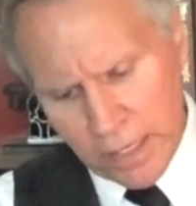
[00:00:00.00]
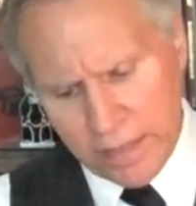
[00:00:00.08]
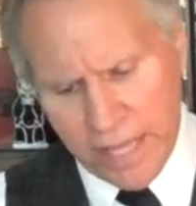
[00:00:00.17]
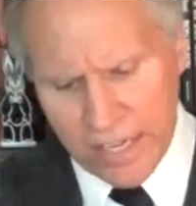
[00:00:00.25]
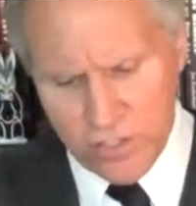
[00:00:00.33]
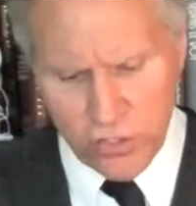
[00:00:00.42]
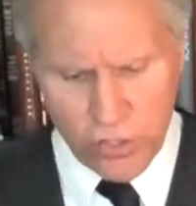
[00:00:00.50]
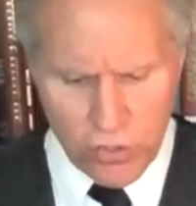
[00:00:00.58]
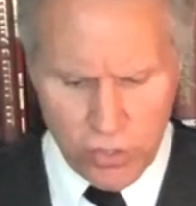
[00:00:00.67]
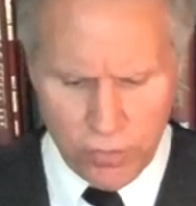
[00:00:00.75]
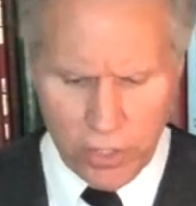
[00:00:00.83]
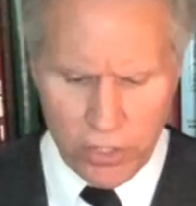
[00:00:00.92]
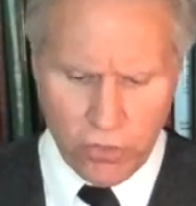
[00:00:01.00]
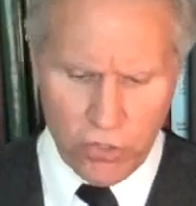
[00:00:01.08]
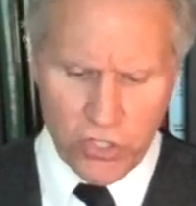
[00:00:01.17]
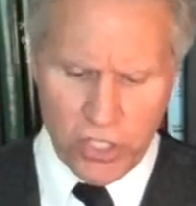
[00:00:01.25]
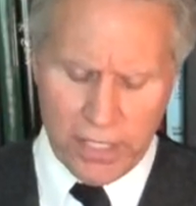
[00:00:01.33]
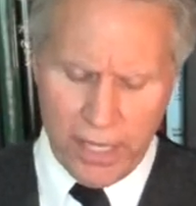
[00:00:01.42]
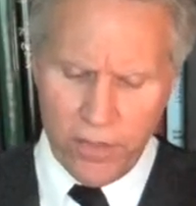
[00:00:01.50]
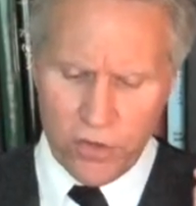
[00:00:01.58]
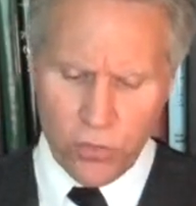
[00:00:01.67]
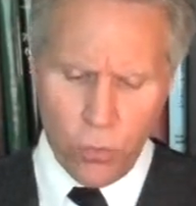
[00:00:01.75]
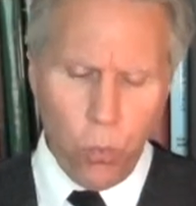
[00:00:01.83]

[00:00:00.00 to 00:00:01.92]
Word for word: That's the use of a cue sheet. Now there's